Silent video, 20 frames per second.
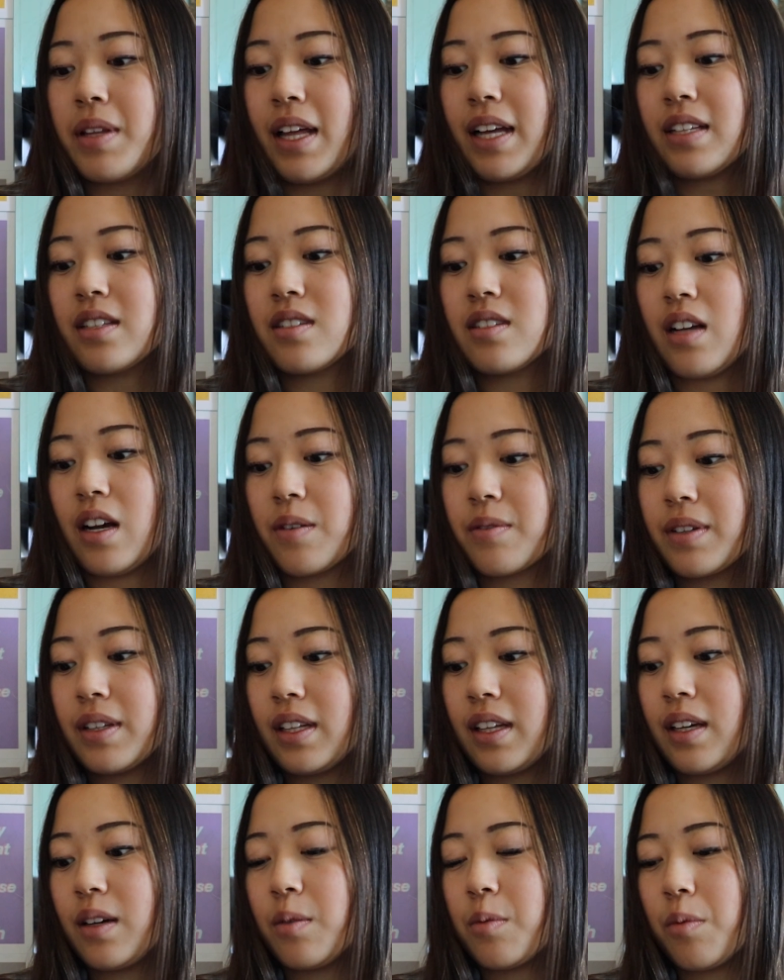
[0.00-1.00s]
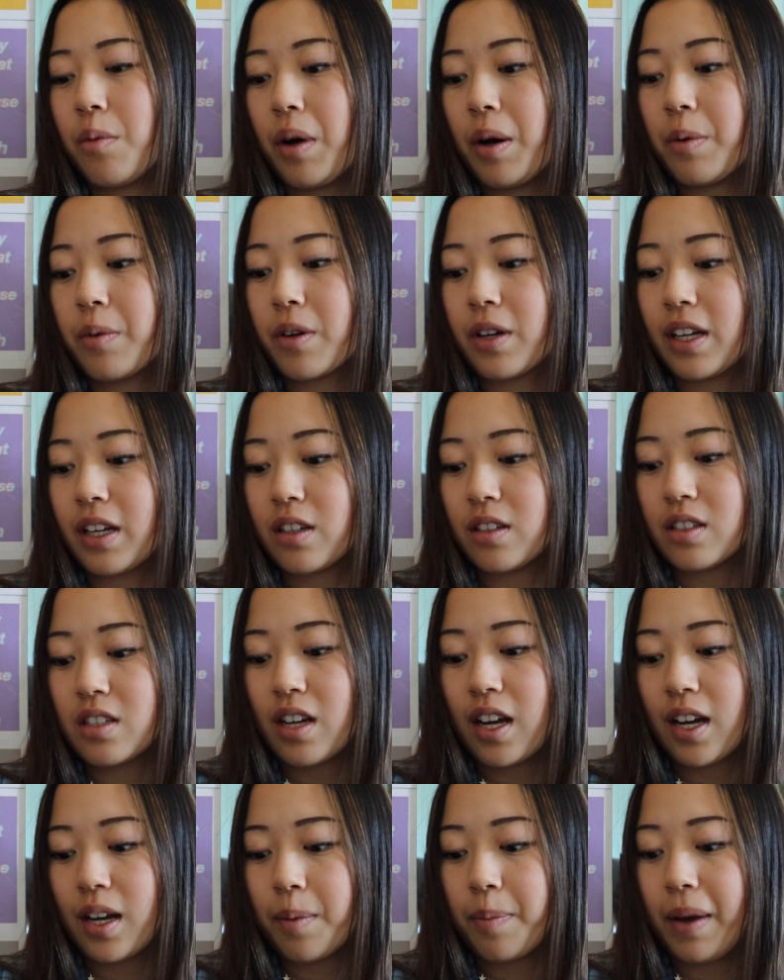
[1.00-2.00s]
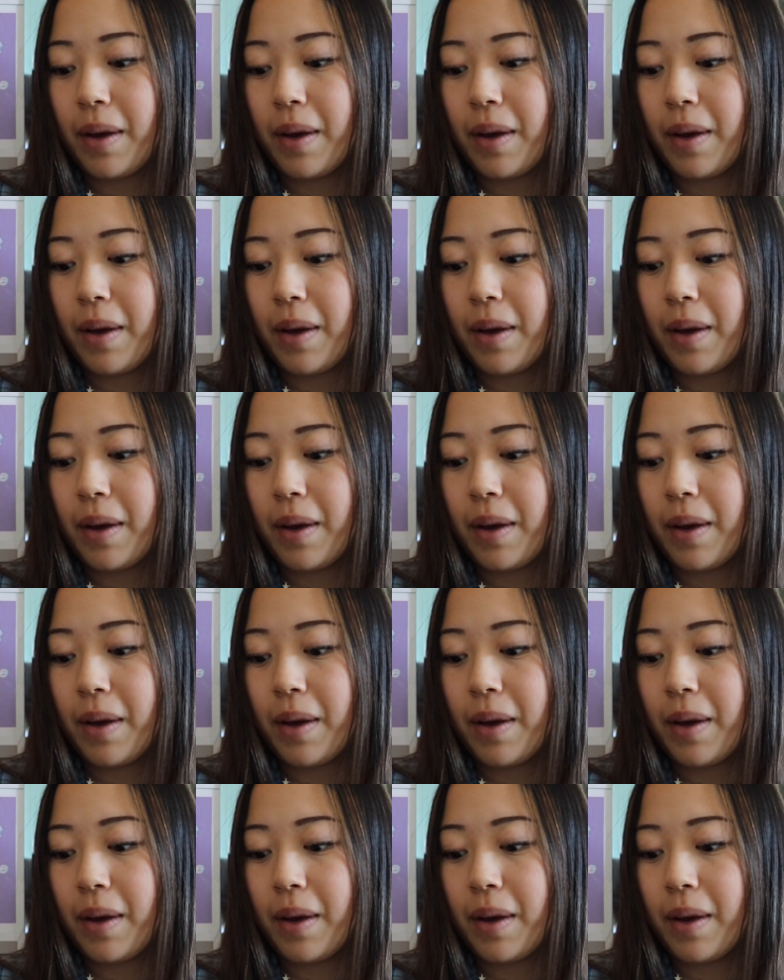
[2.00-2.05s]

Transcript: But that's not really what we're here to talk